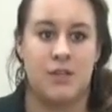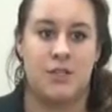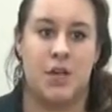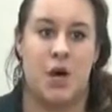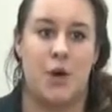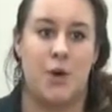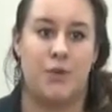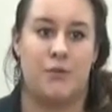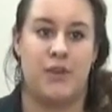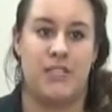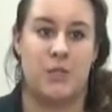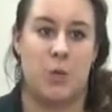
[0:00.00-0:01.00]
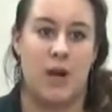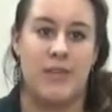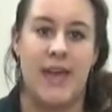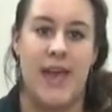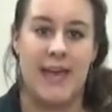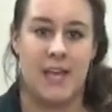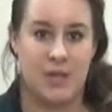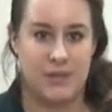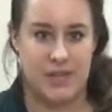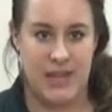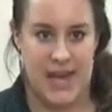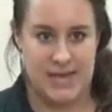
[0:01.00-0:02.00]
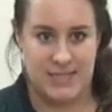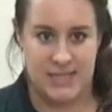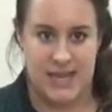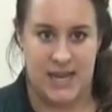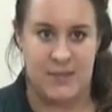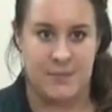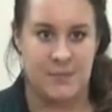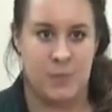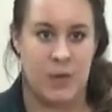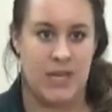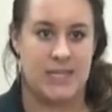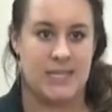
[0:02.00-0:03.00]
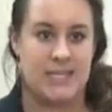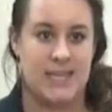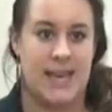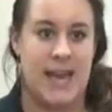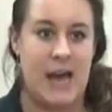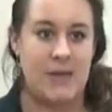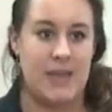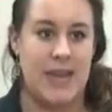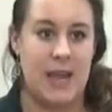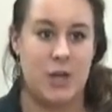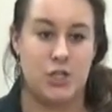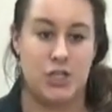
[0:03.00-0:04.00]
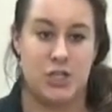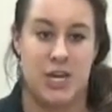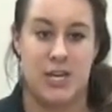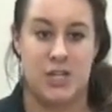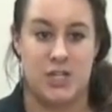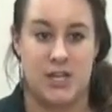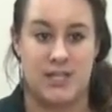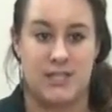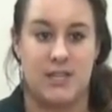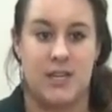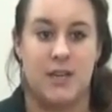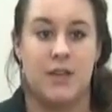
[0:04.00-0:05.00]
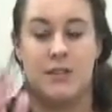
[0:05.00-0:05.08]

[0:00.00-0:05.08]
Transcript: So if we square the angular velocity, we can see how the energy changes.